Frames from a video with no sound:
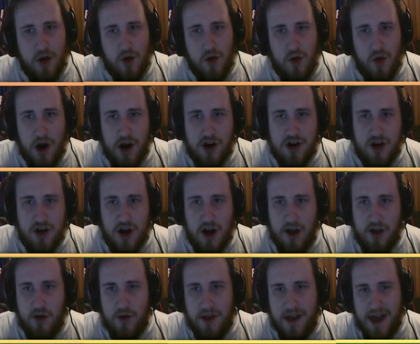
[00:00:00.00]
Crusher
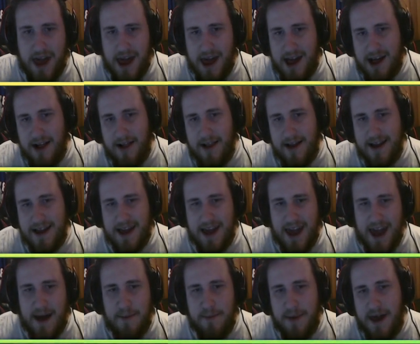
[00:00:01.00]
gonna do the England
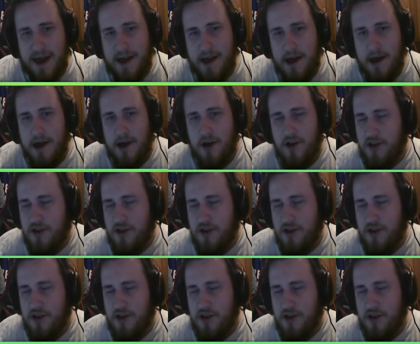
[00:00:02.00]
Gambit.